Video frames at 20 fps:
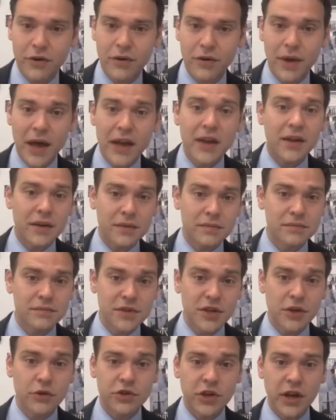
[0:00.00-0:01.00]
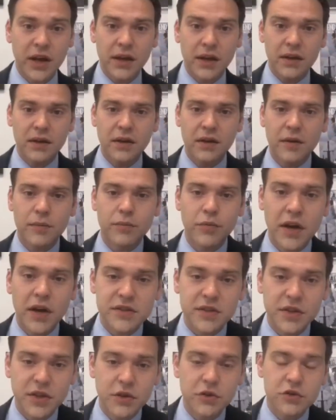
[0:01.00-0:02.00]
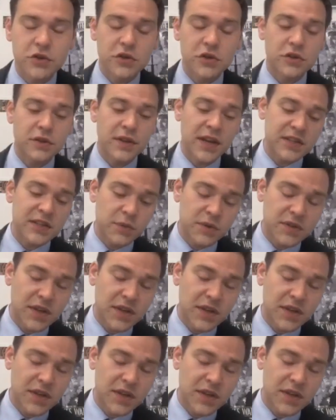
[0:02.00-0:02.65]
any DOJ prosecution. So that's what's